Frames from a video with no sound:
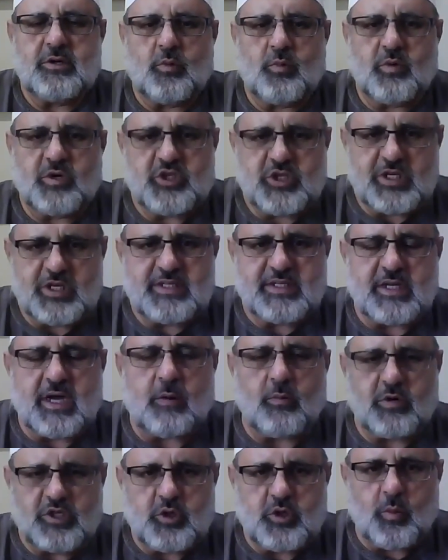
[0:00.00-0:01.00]
What she
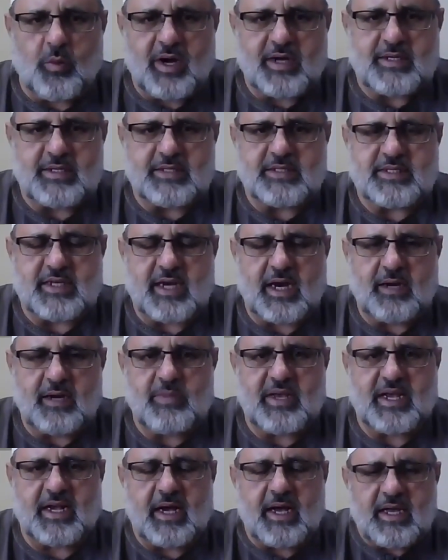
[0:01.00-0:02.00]
saw when she walked inside,
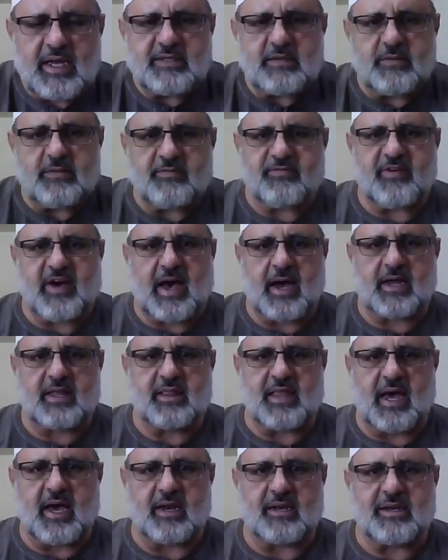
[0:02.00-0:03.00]
because of the
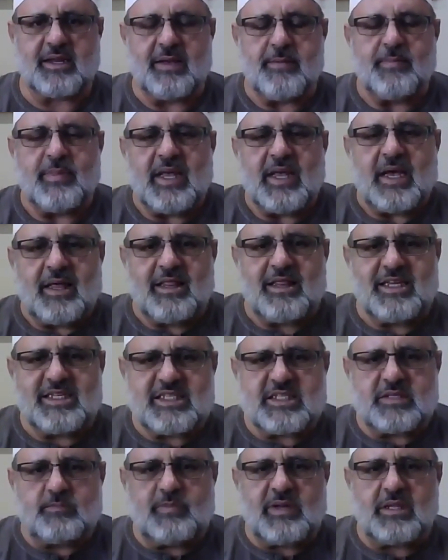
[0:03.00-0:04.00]
fact that
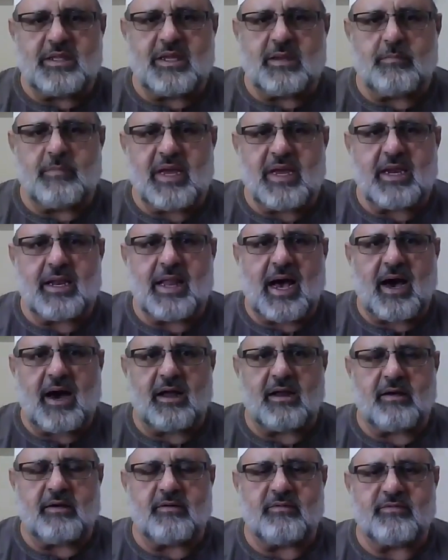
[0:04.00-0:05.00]
this building made
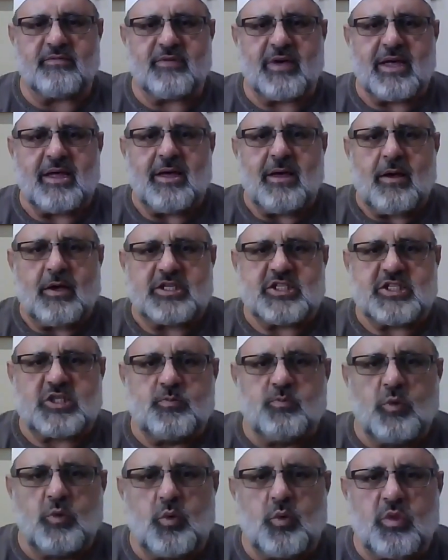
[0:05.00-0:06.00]
out of
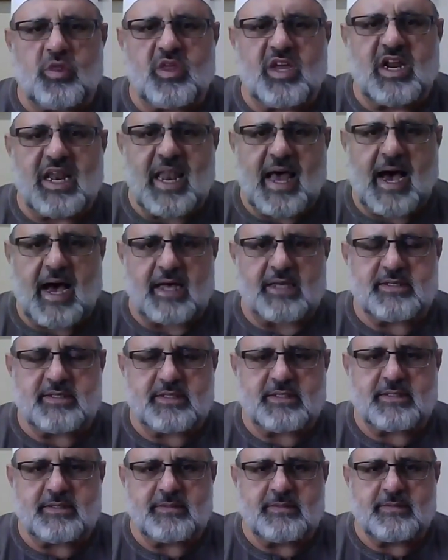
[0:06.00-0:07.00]
smooth
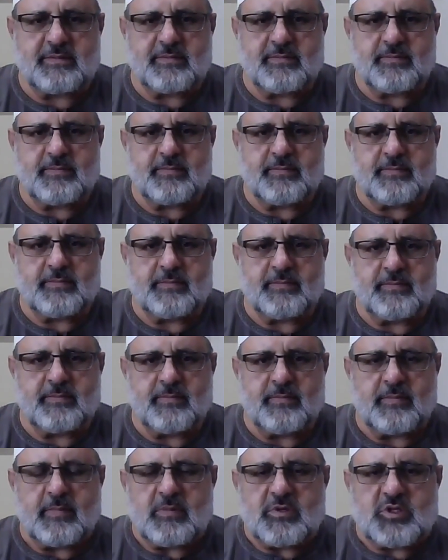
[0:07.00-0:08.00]
glass.
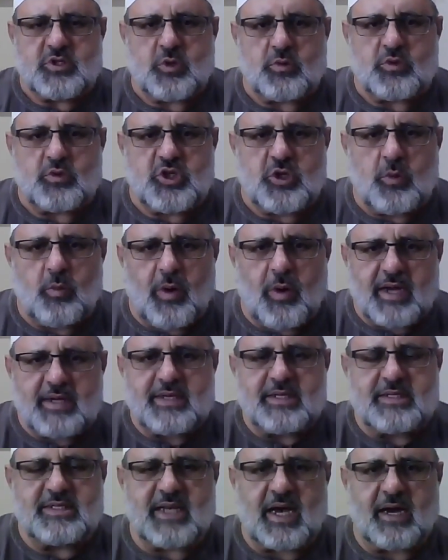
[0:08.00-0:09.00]
So she
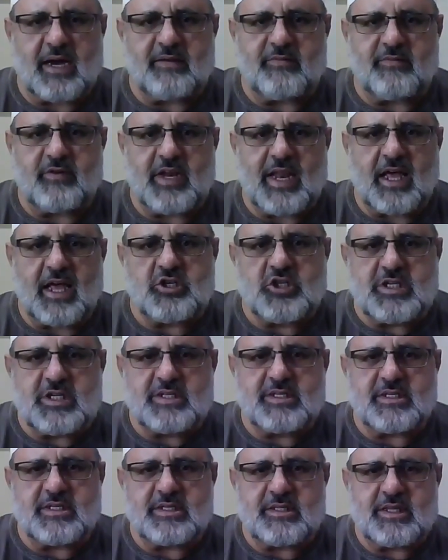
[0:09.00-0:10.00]
walked inside of it and
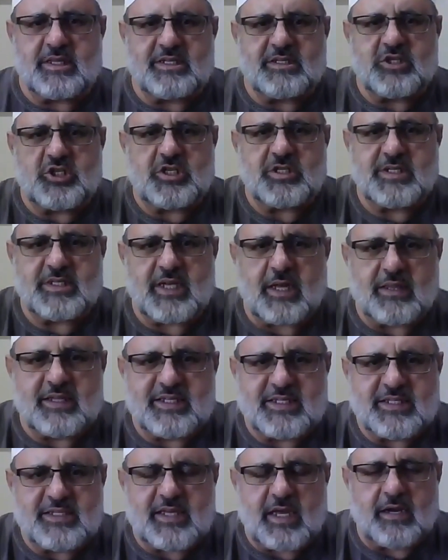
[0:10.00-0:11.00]
she saw the
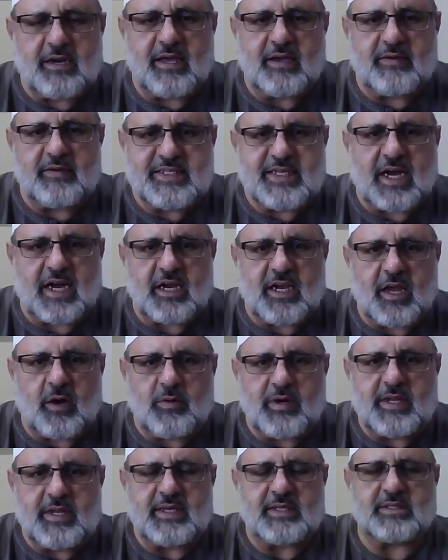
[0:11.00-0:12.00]
sun exactly how
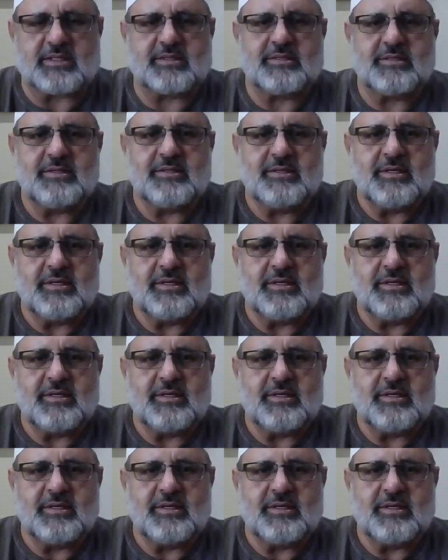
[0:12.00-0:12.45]
it is.